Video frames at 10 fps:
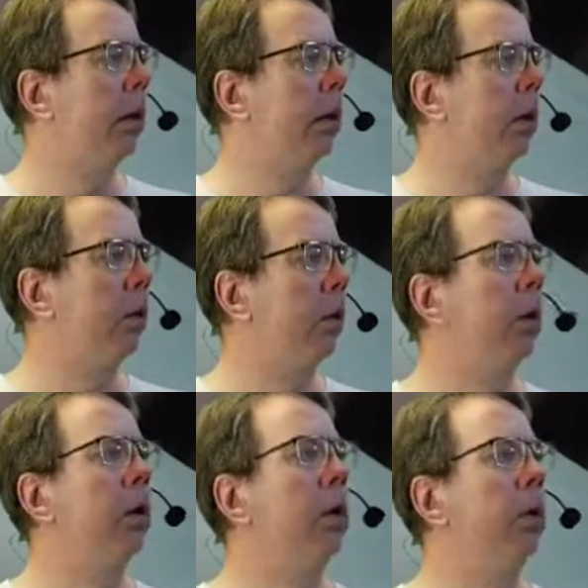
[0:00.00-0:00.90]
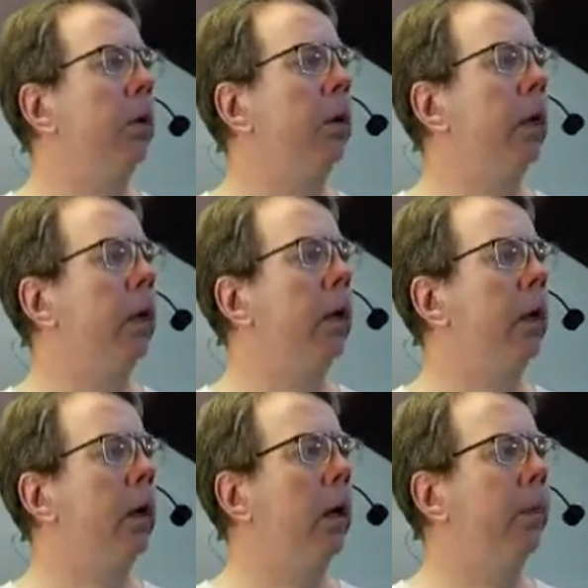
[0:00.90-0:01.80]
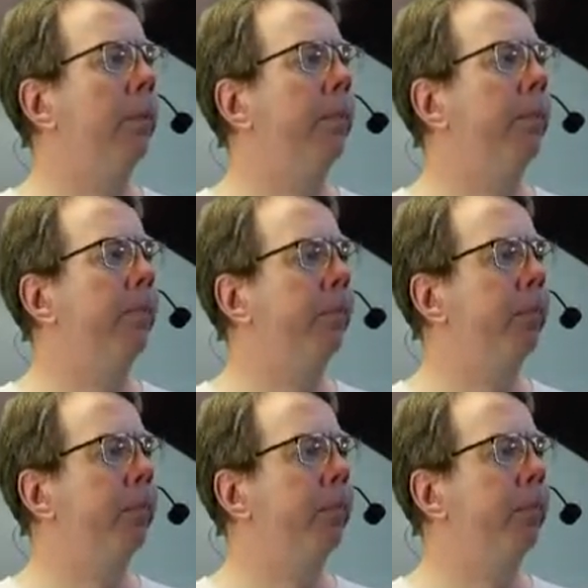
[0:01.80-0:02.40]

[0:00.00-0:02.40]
take a look. Good. Well, okay. Um,